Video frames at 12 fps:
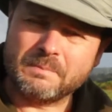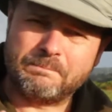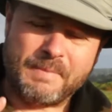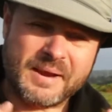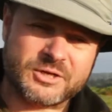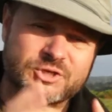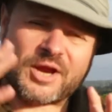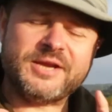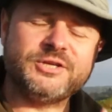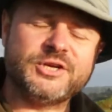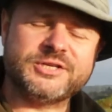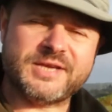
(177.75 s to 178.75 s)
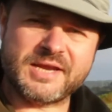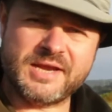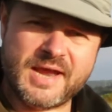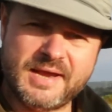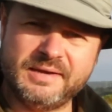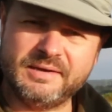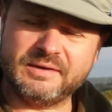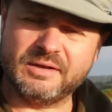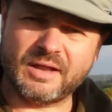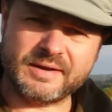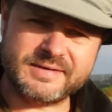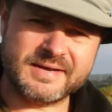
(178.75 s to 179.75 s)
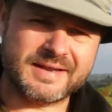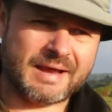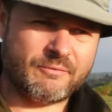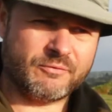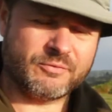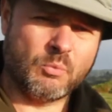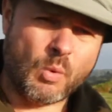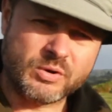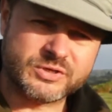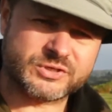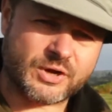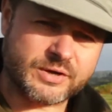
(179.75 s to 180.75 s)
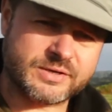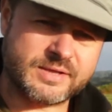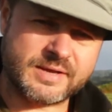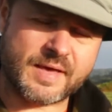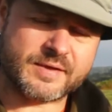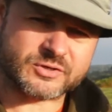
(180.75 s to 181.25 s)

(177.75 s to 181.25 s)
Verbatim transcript: big changes in, in lighting level from one side to the other